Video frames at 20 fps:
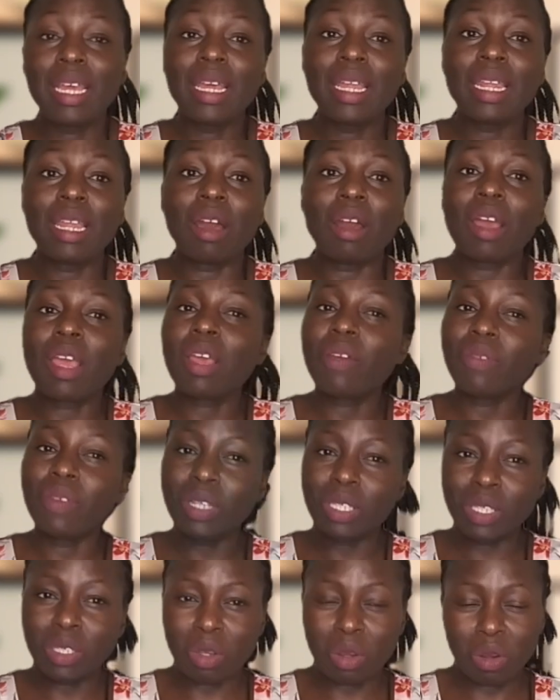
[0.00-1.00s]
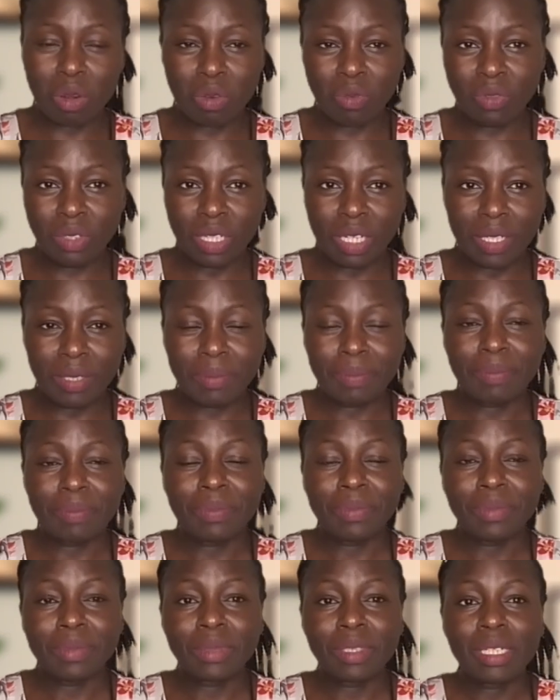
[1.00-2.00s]
Now, every so often,
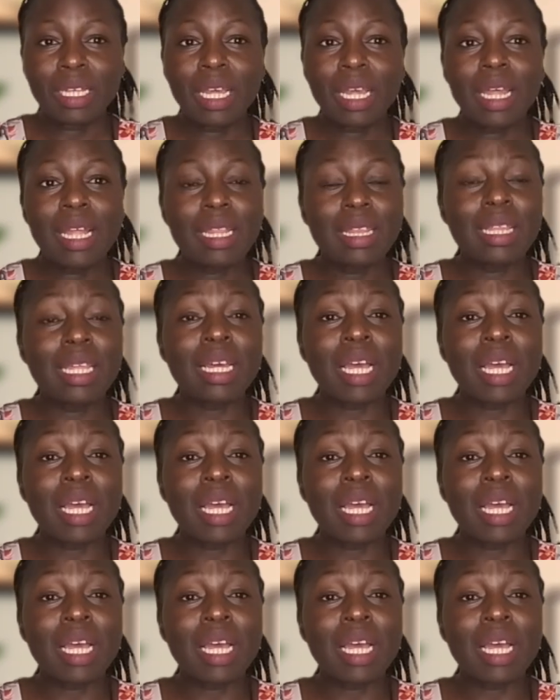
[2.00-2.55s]
the